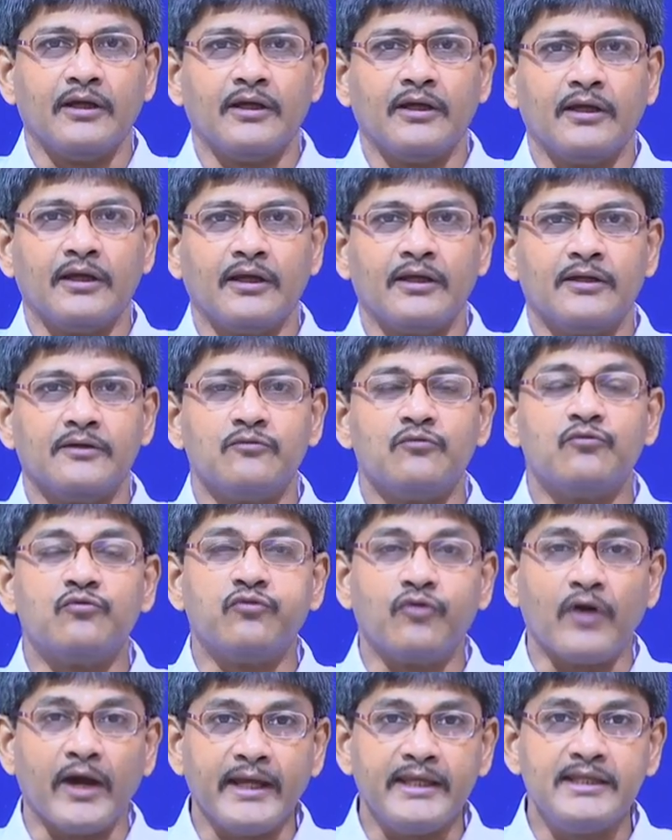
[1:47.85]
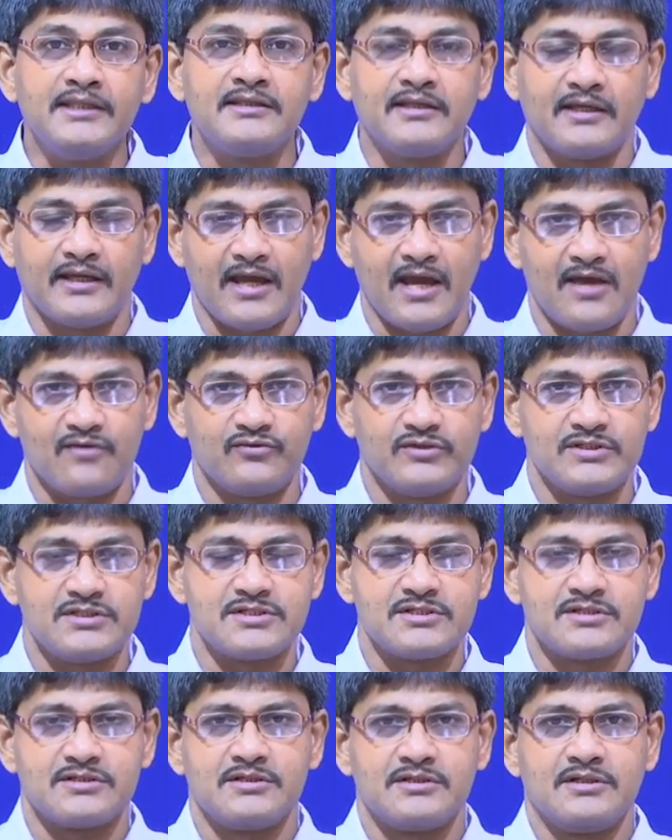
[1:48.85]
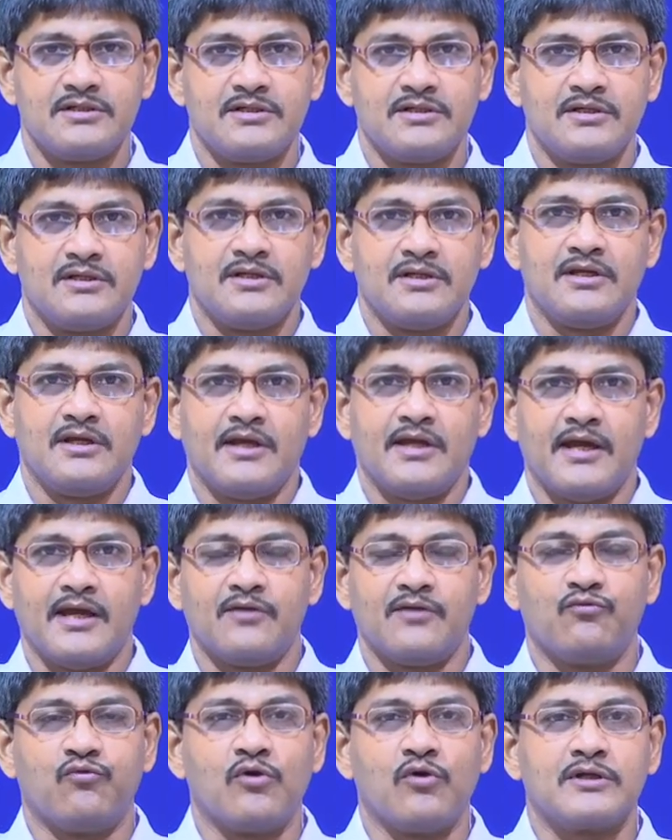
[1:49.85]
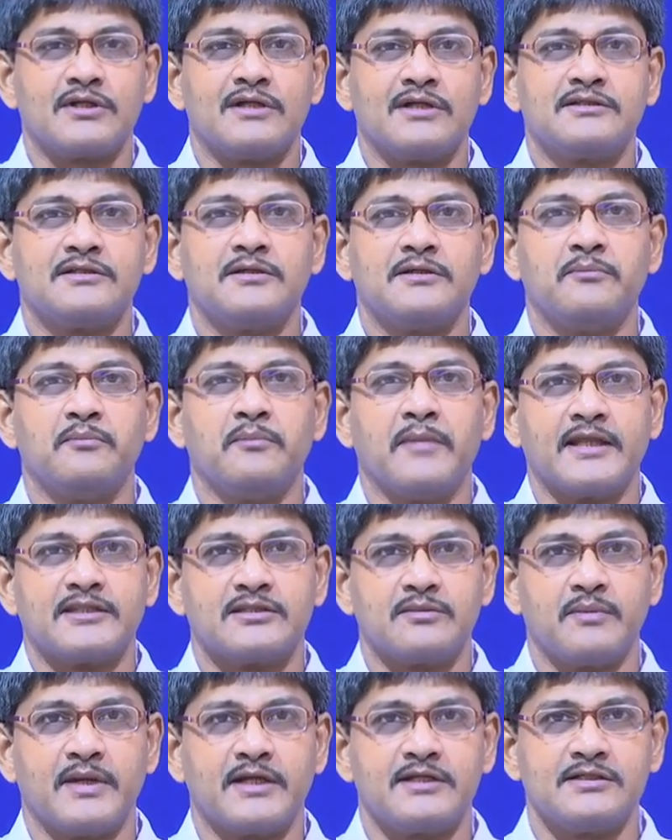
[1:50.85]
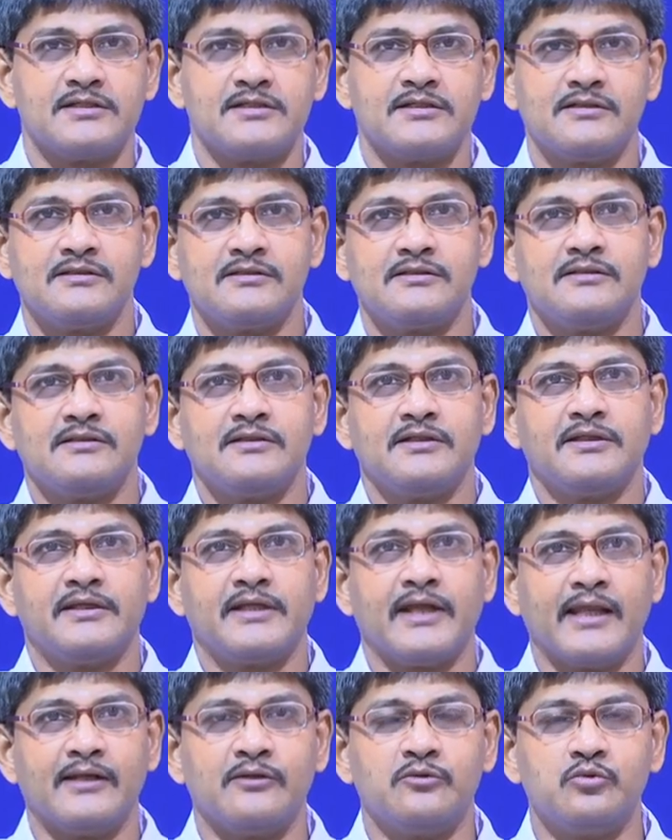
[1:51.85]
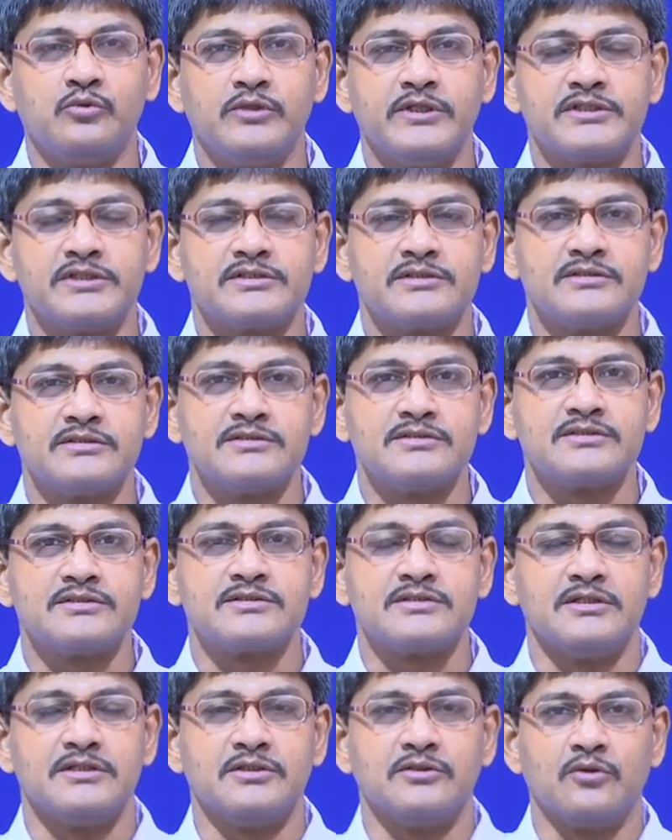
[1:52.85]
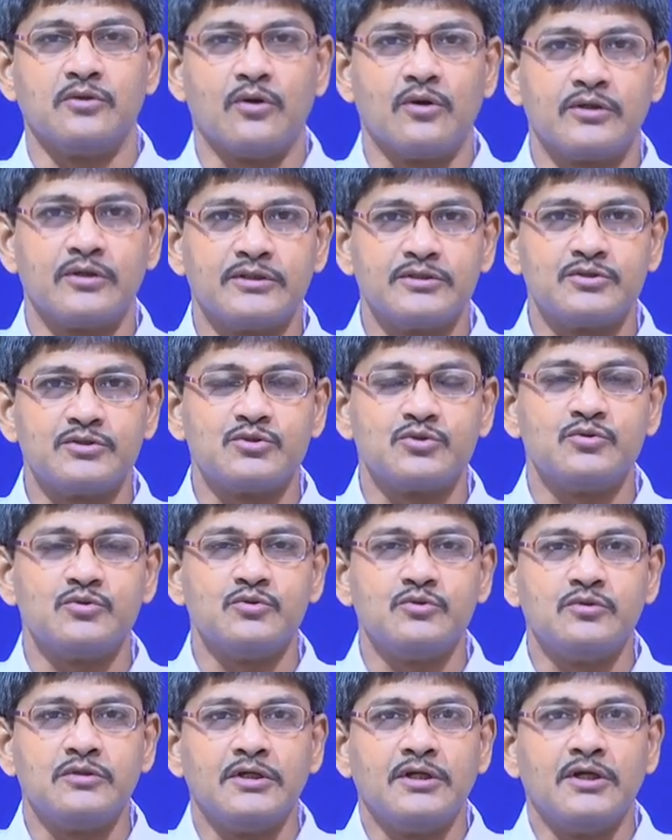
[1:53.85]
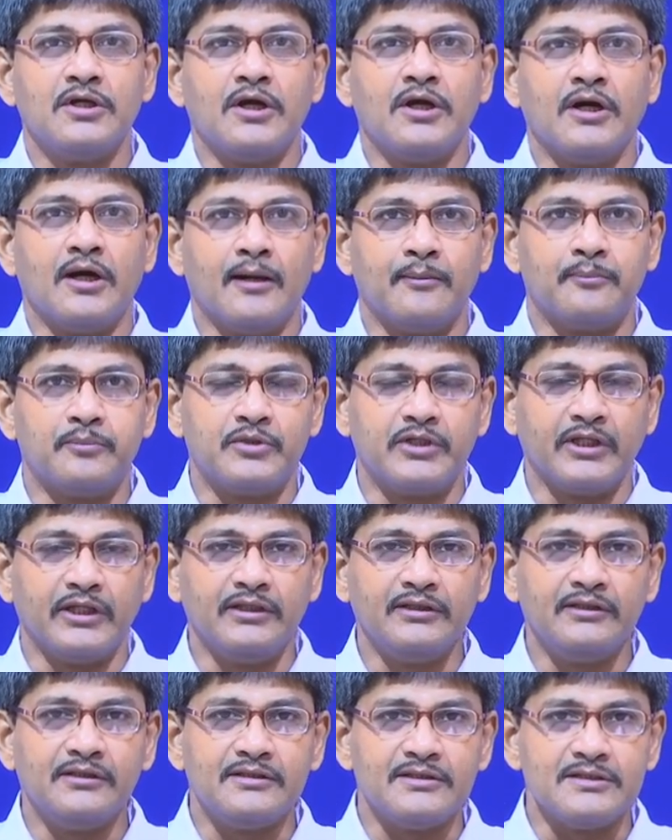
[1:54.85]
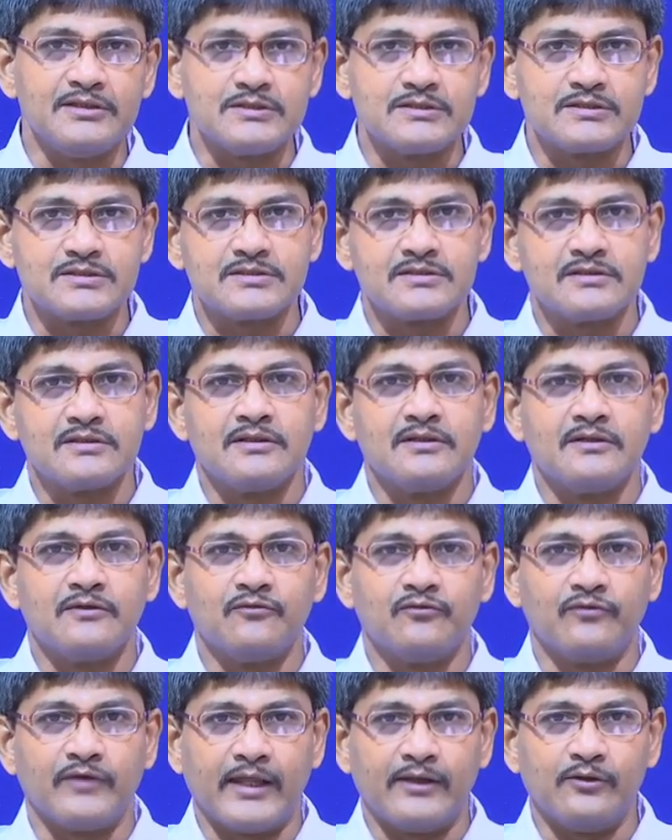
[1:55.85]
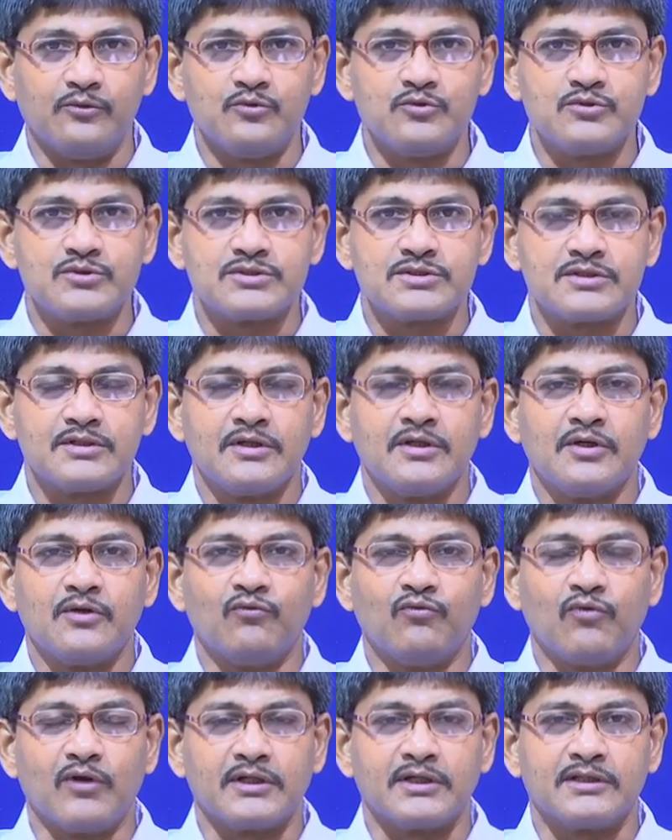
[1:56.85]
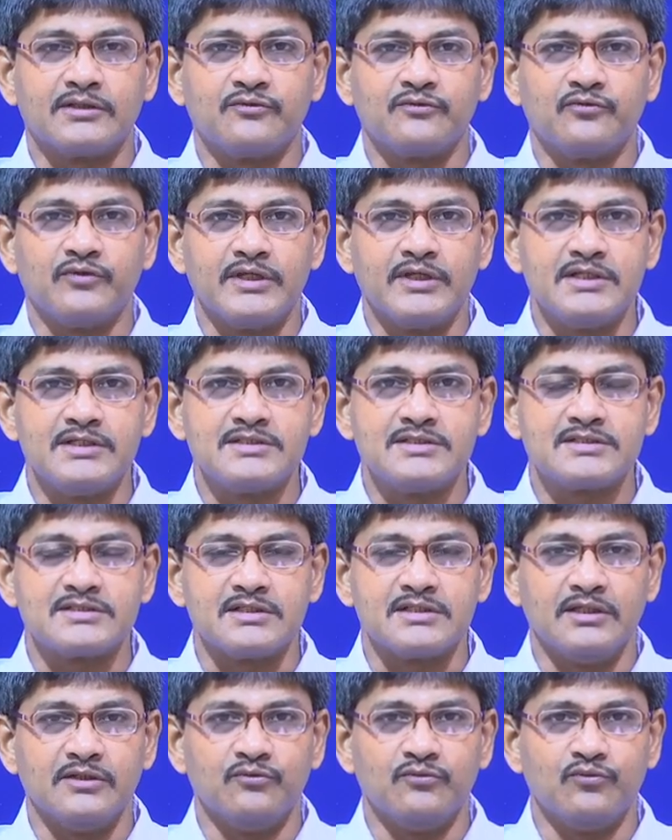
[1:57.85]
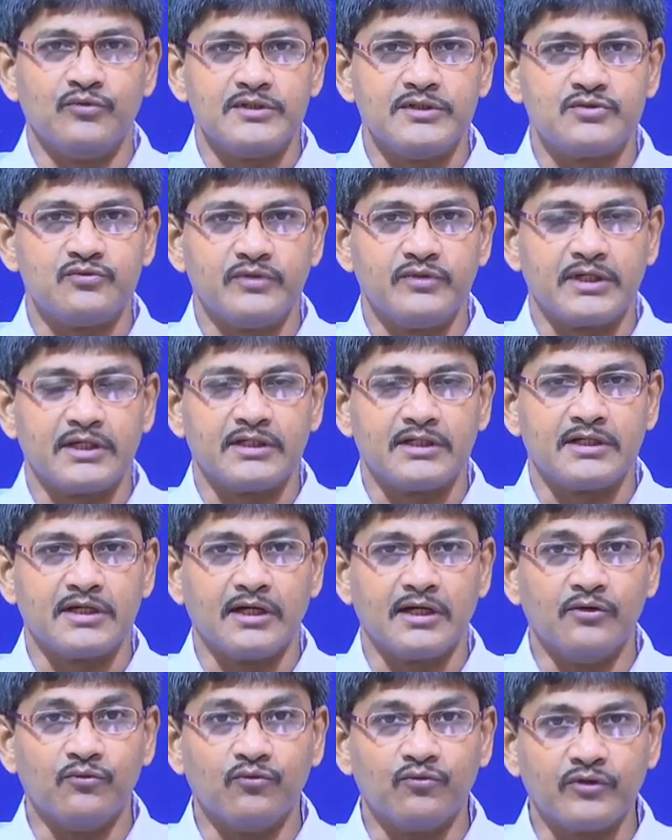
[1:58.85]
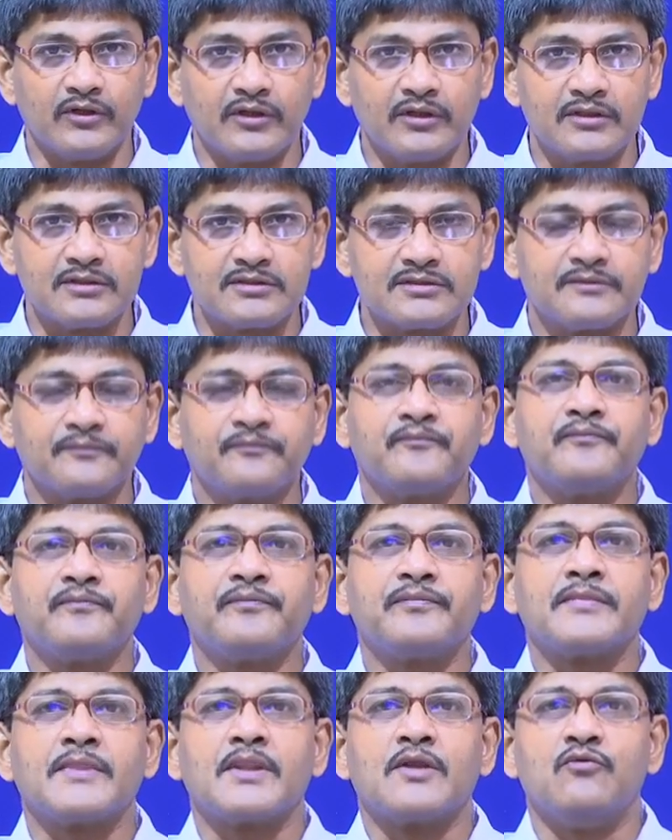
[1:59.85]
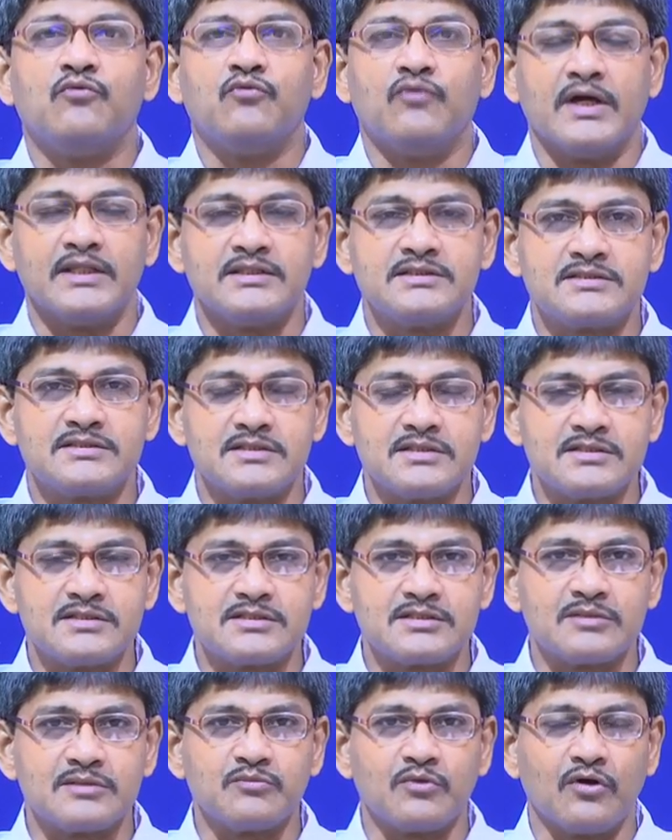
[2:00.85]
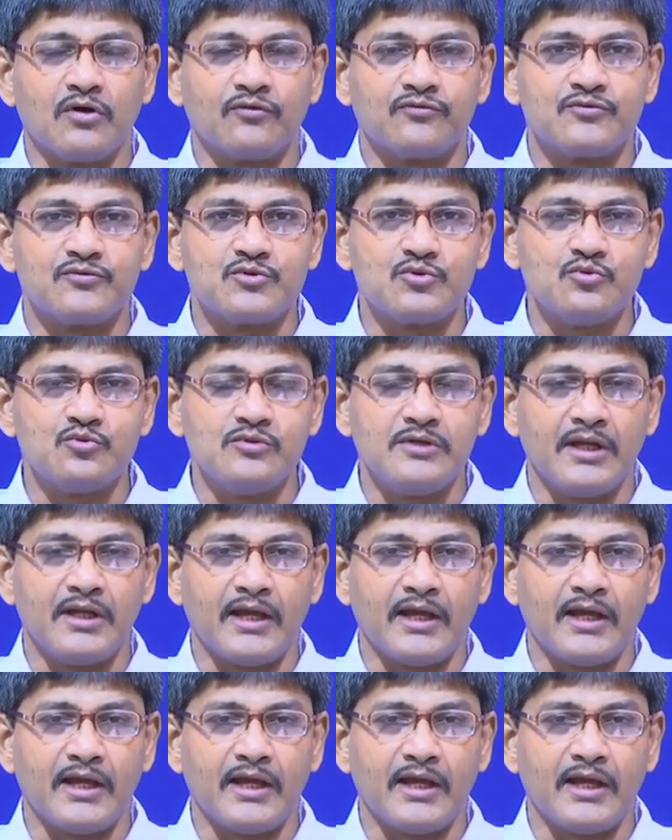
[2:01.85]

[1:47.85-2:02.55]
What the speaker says: and why they have it, and what are the mathematical calculations in order to obtain these values, what are the ways in which we can convert one system of tool